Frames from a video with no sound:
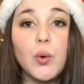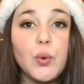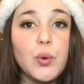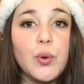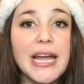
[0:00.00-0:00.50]

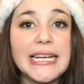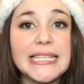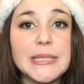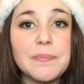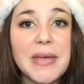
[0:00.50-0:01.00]
Ooh, and
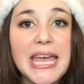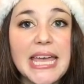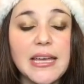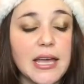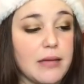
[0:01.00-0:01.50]
it's
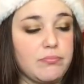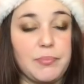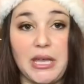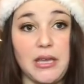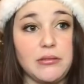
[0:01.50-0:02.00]
pink,
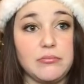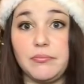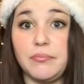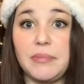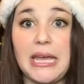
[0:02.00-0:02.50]

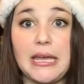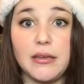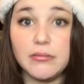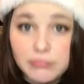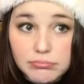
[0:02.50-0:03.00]

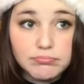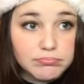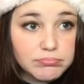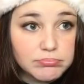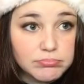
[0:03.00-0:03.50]
pink.
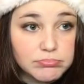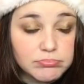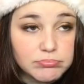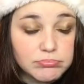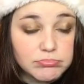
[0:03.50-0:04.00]

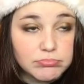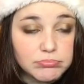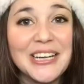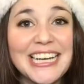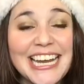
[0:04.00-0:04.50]

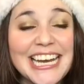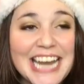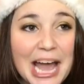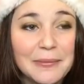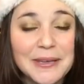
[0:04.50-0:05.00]
And a
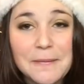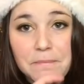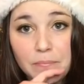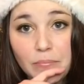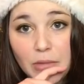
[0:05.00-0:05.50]

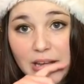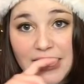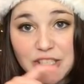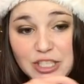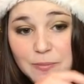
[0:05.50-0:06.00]
napkin, and
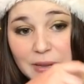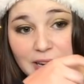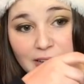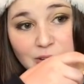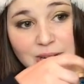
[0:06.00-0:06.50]
I just
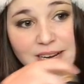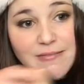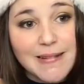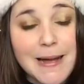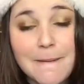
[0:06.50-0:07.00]
spit
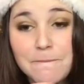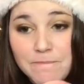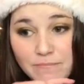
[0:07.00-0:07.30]
everywhere. Wow.